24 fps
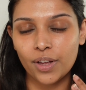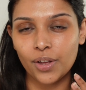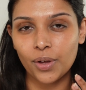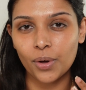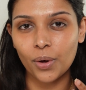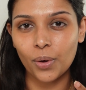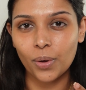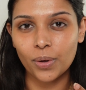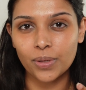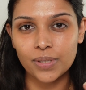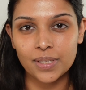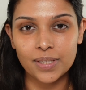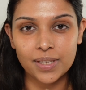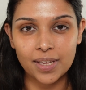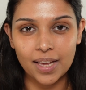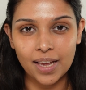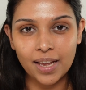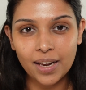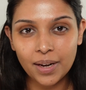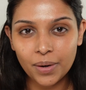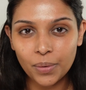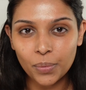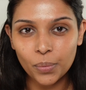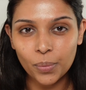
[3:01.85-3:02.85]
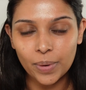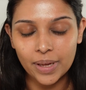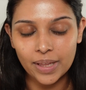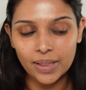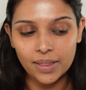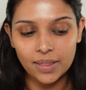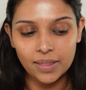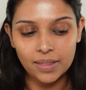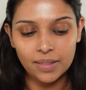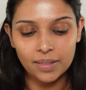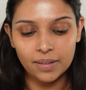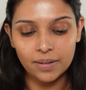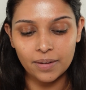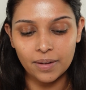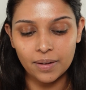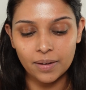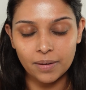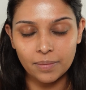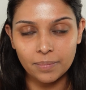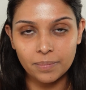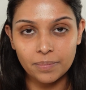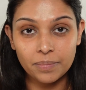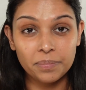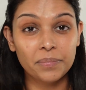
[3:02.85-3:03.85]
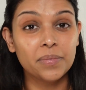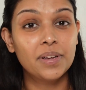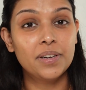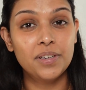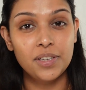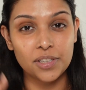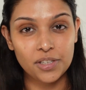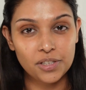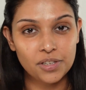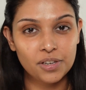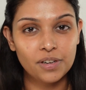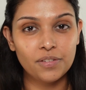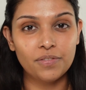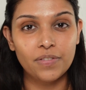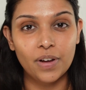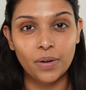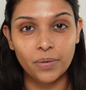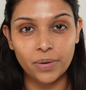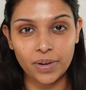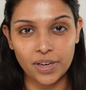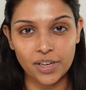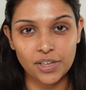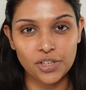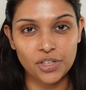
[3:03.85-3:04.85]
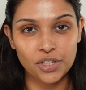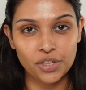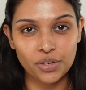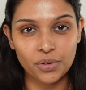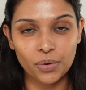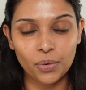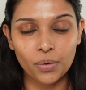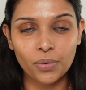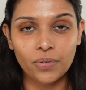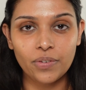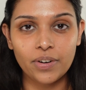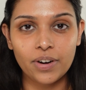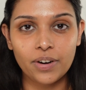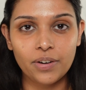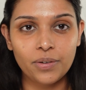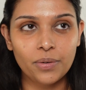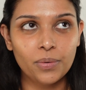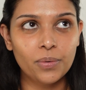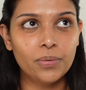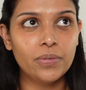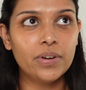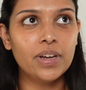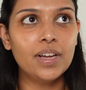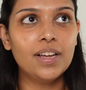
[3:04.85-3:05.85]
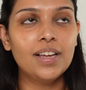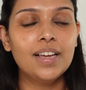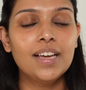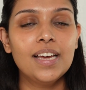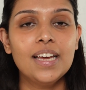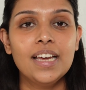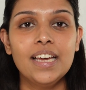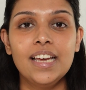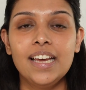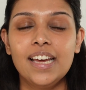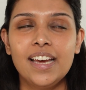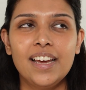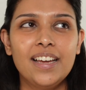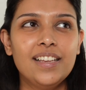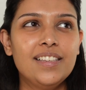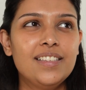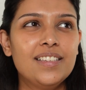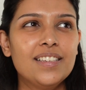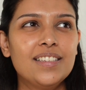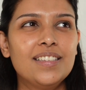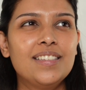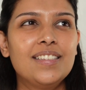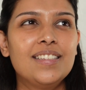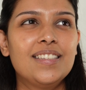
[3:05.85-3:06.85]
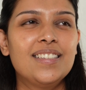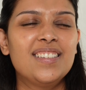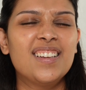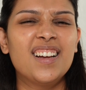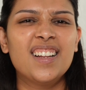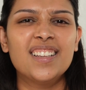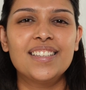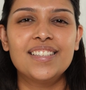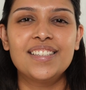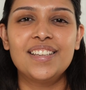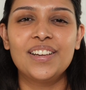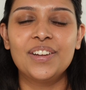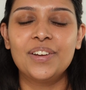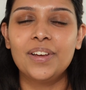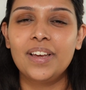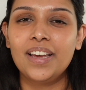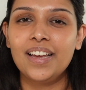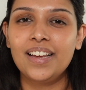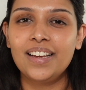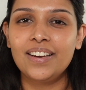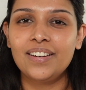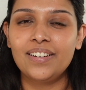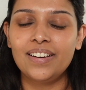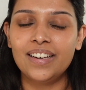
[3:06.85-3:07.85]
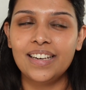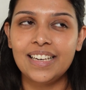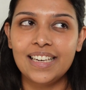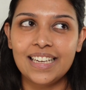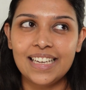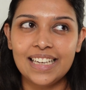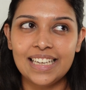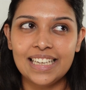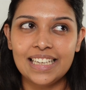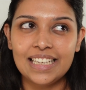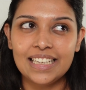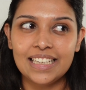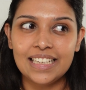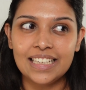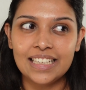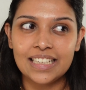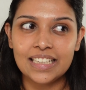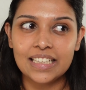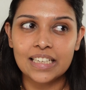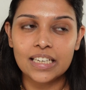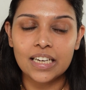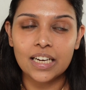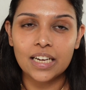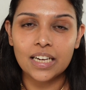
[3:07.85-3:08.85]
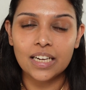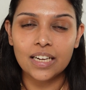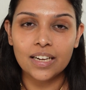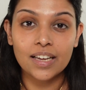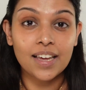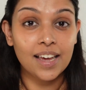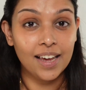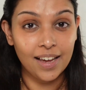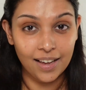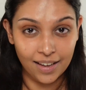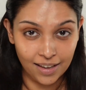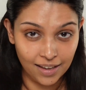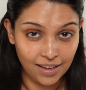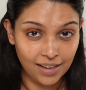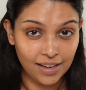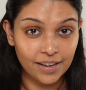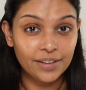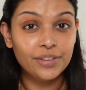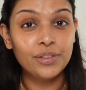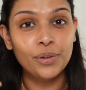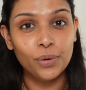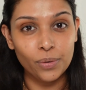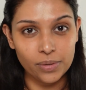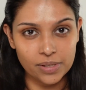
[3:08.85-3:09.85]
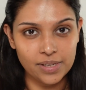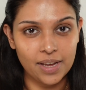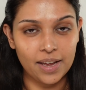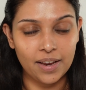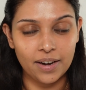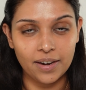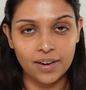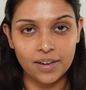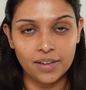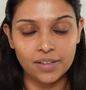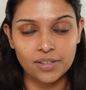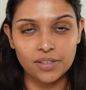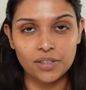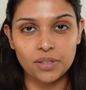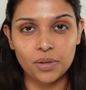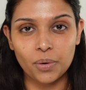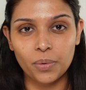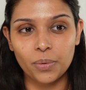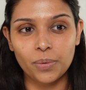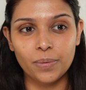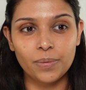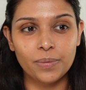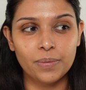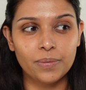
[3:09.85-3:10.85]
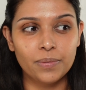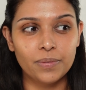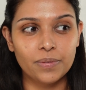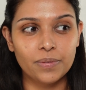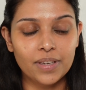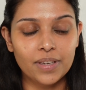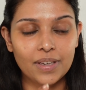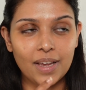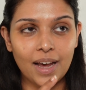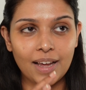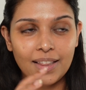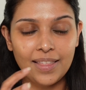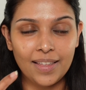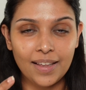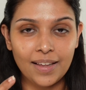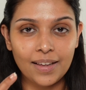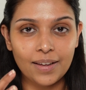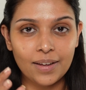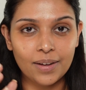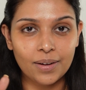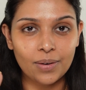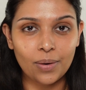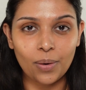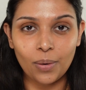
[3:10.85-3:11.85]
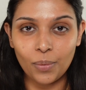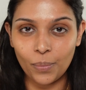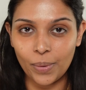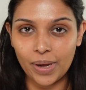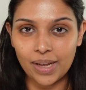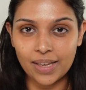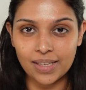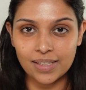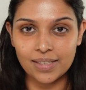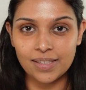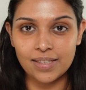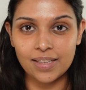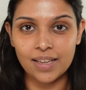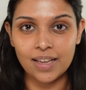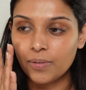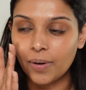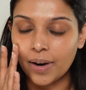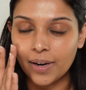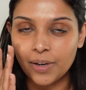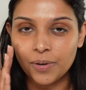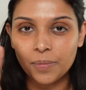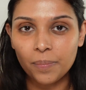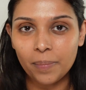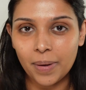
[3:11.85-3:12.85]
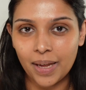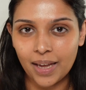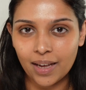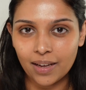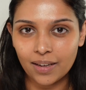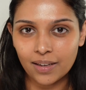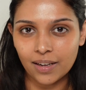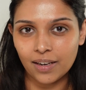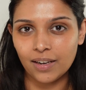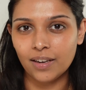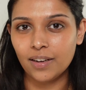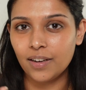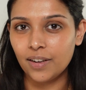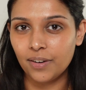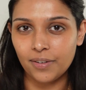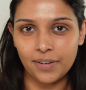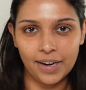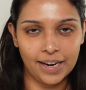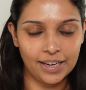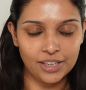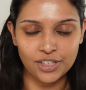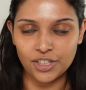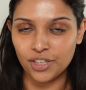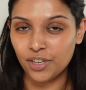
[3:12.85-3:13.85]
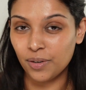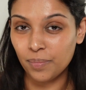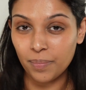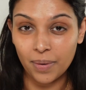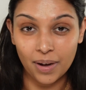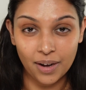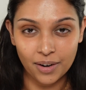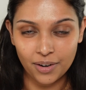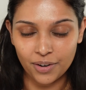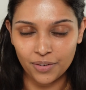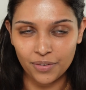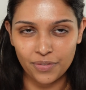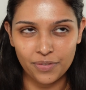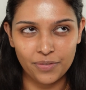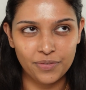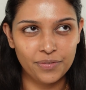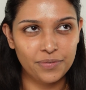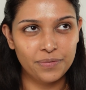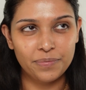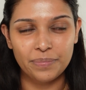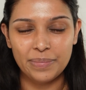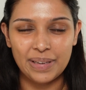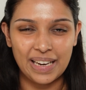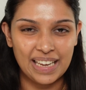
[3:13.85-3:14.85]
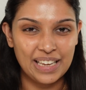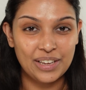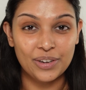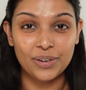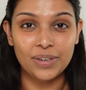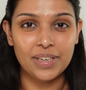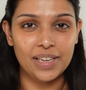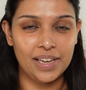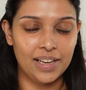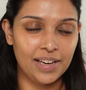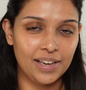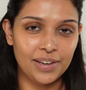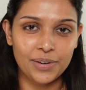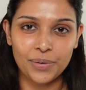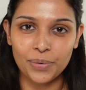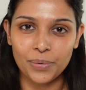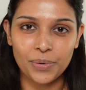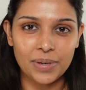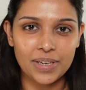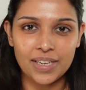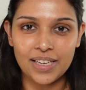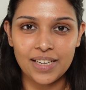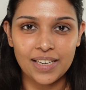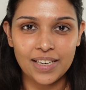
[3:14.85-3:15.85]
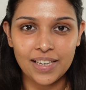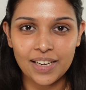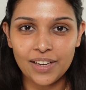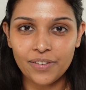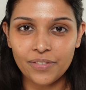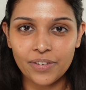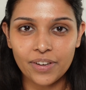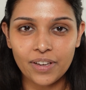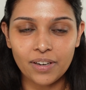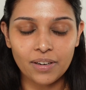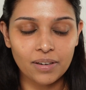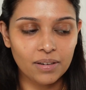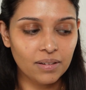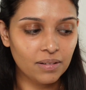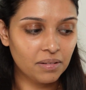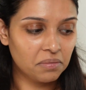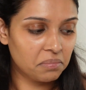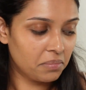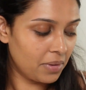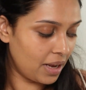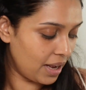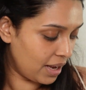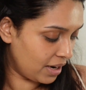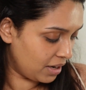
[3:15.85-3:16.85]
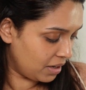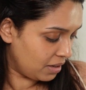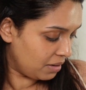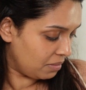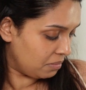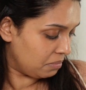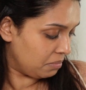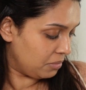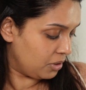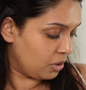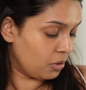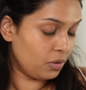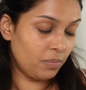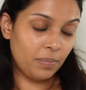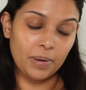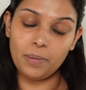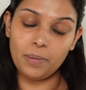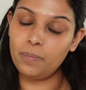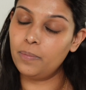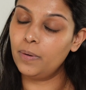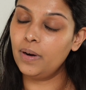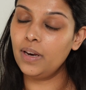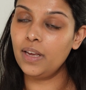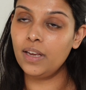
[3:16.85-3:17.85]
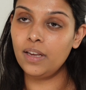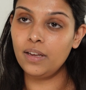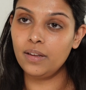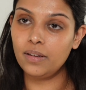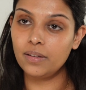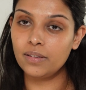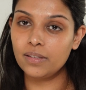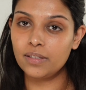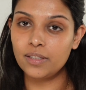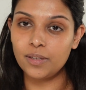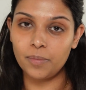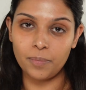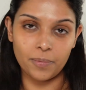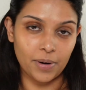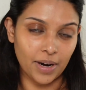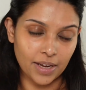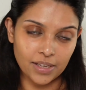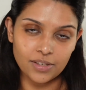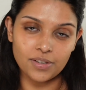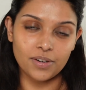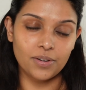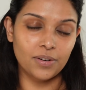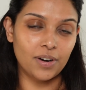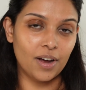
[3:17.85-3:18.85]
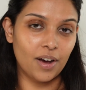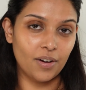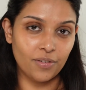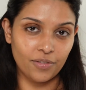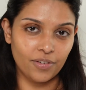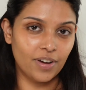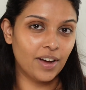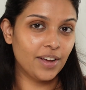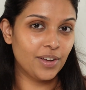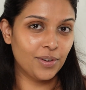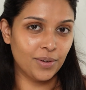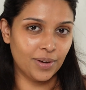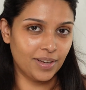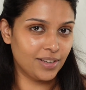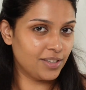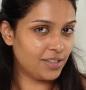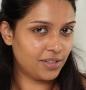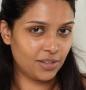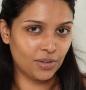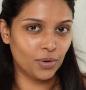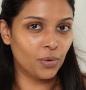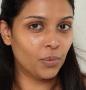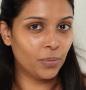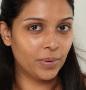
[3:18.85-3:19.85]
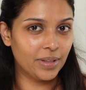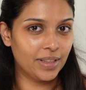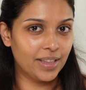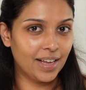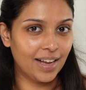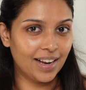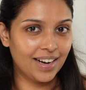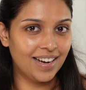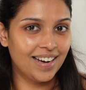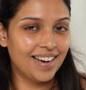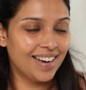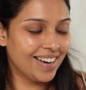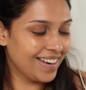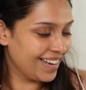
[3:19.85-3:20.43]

your skin with additional foundation over and over, it just starts looking really cakey in those areas. So I think always try to make color correction a part of like your daily routine even, and you'll be pretty surprised on how far you can just go with that.